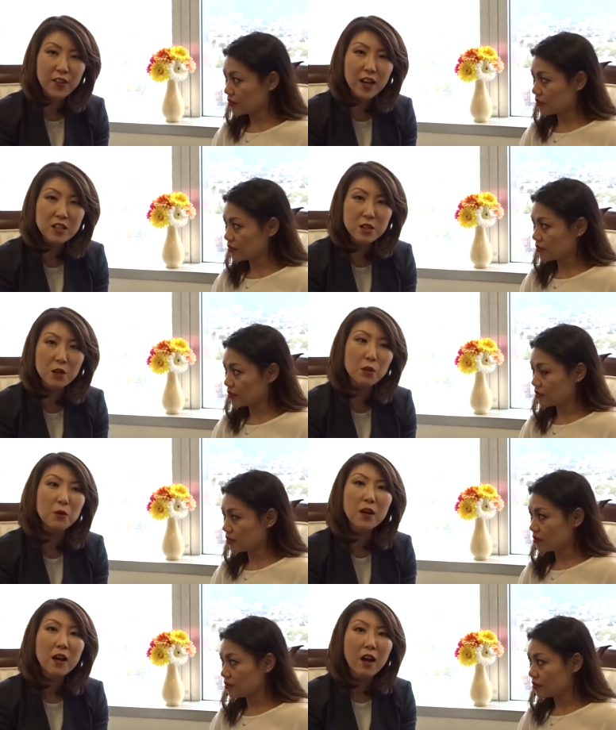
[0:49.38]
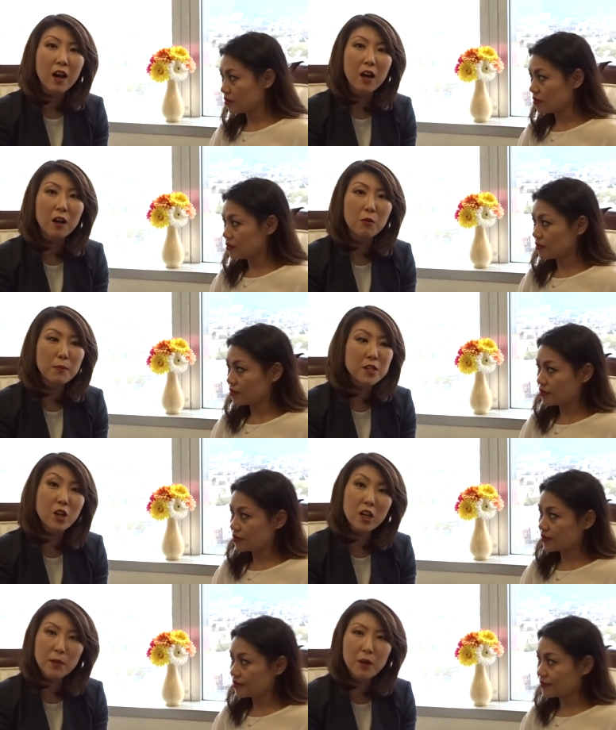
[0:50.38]
Speaker 1: care of that. So we'll
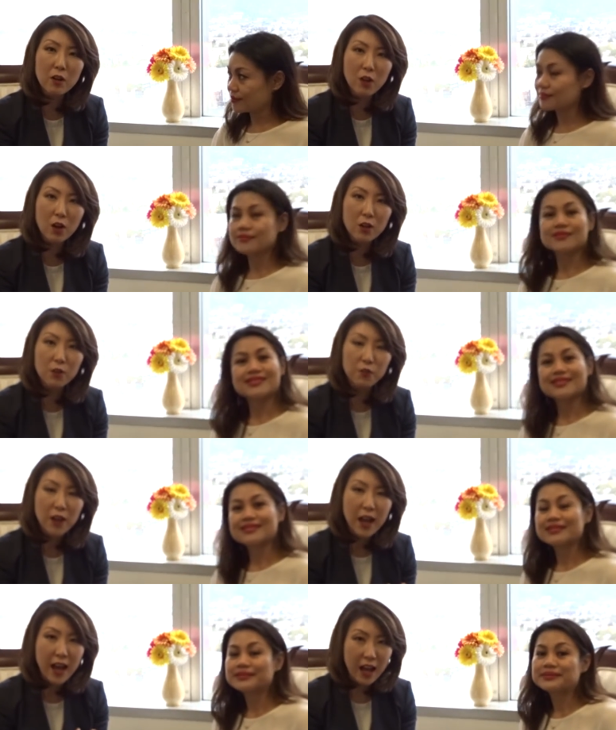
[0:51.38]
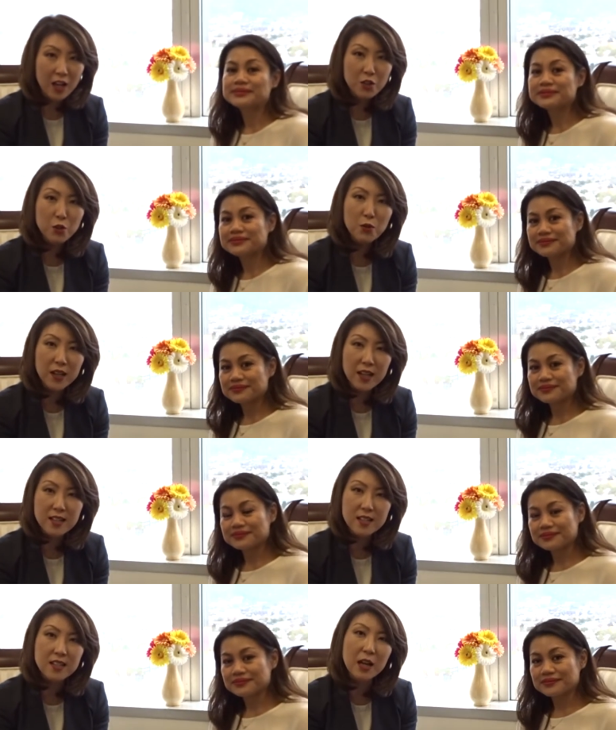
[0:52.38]
be talking about a lot of actual
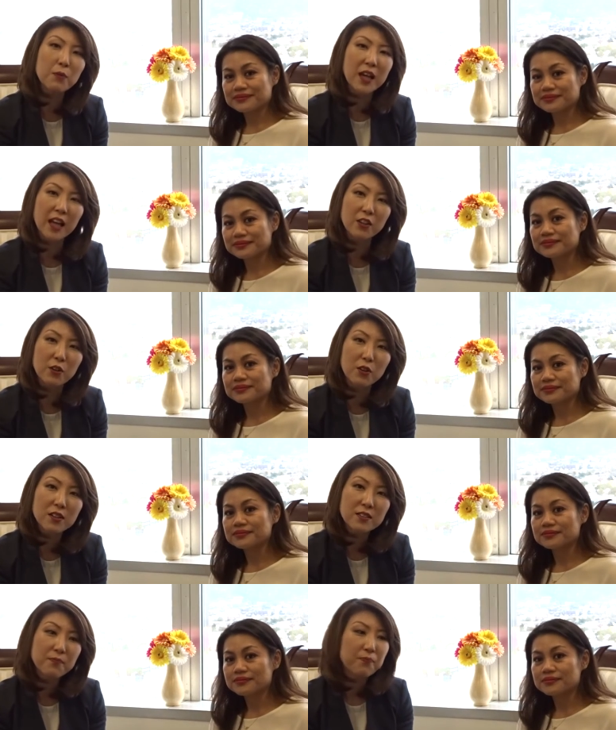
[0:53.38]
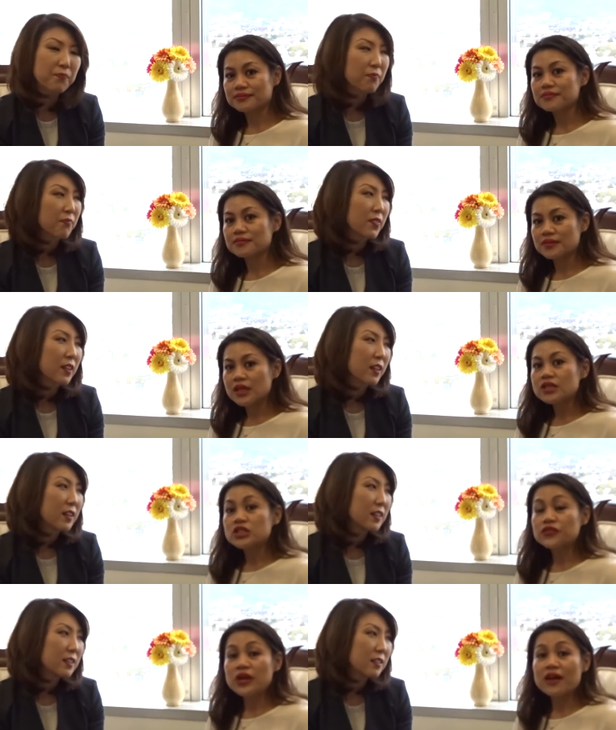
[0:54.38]
cases that we handle.
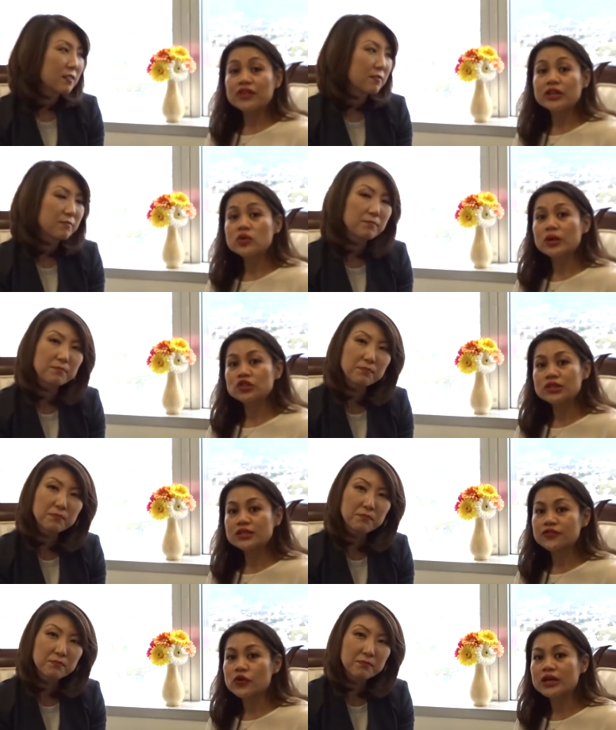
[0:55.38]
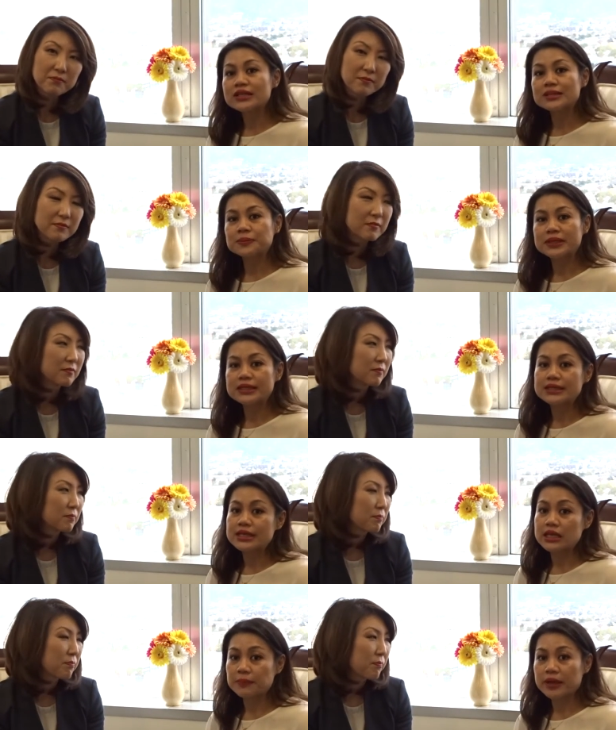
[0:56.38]
Speaker 2: So if you have any questions for us,
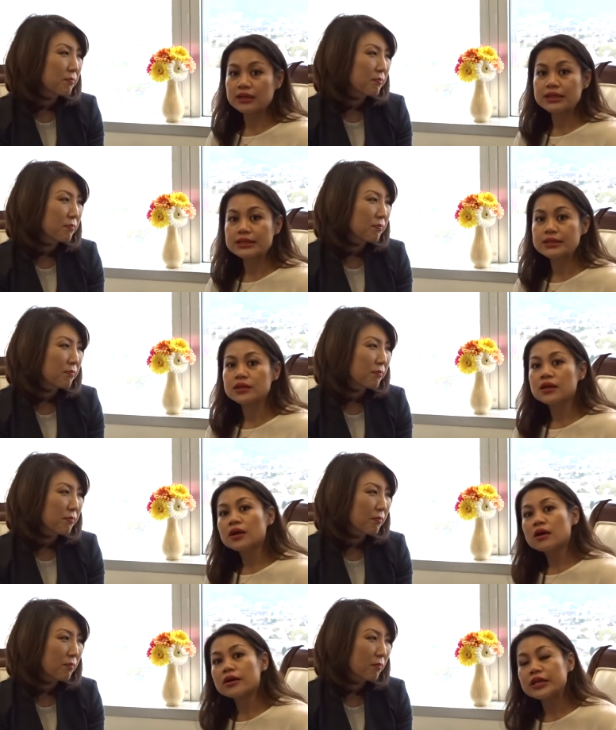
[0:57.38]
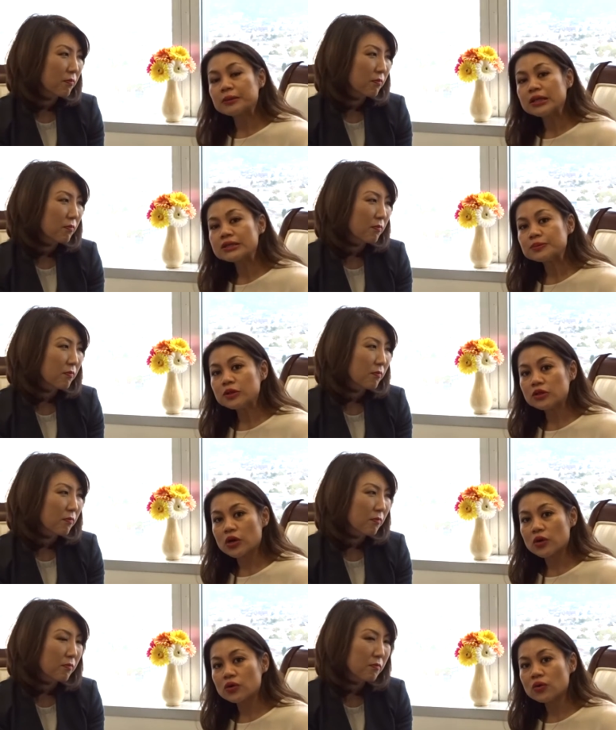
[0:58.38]
please email us. Our email is
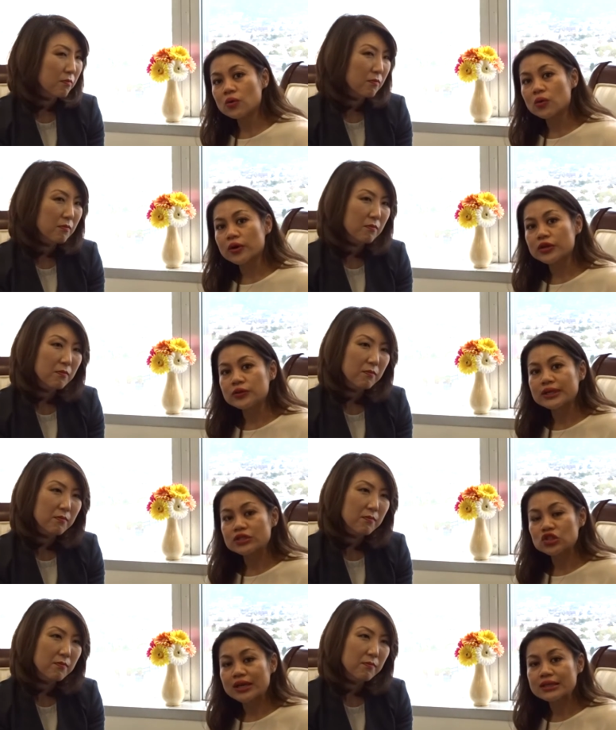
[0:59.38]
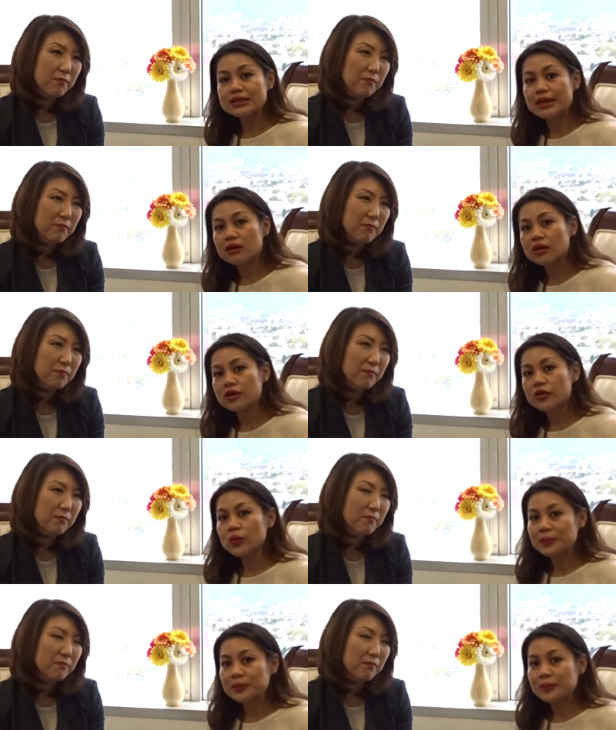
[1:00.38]
below, or you can check us out at